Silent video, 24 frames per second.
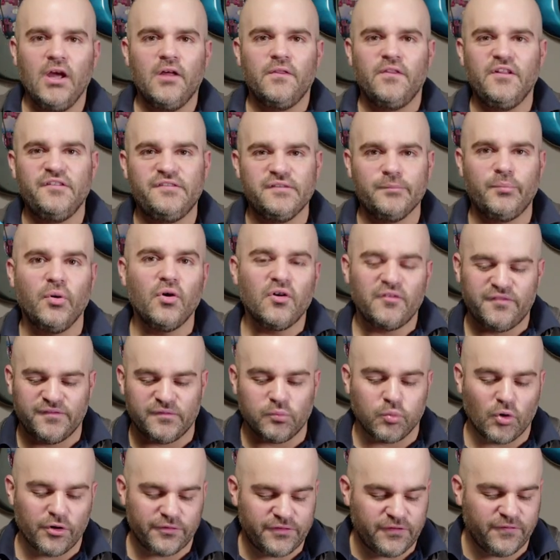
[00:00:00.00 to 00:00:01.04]
the supports
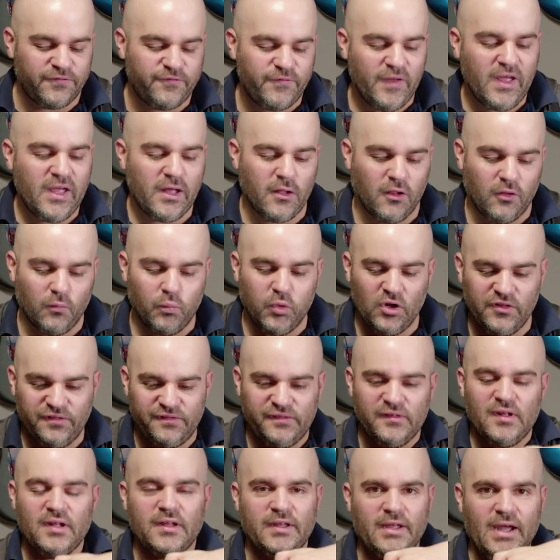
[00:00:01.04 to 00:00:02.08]
were to fail
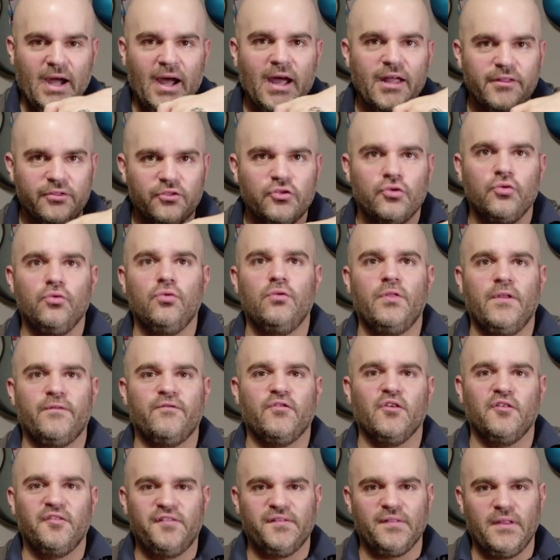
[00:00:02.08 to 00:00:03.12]
once it got to the
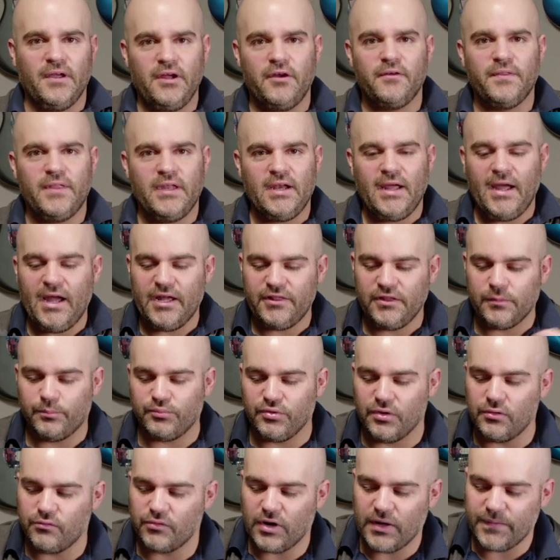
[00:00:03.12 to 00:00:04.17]
first layer that it had to
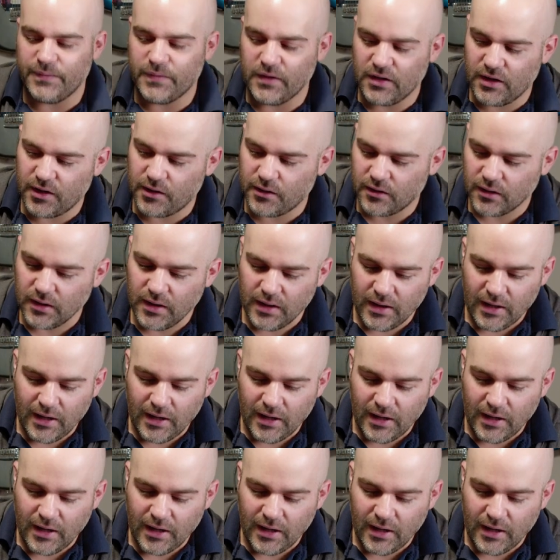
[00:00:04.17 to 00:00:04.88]
print right there,